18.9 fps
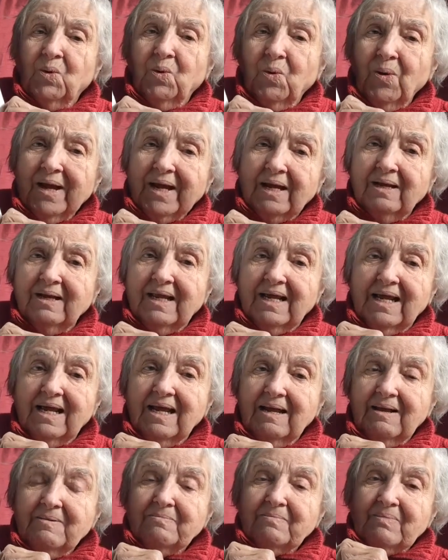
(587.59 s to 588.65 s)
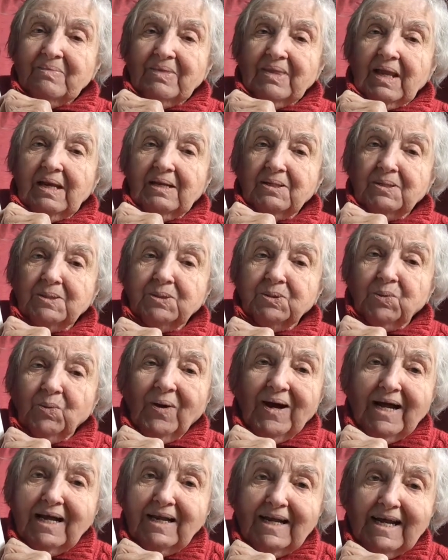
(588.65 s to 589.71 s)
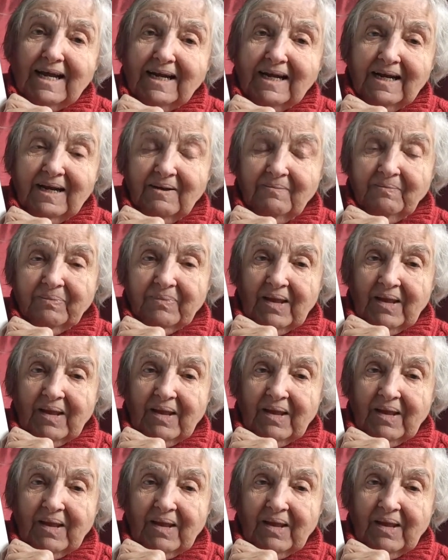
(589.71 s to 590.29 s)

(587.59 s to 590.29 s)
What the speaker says: quickly swirl in.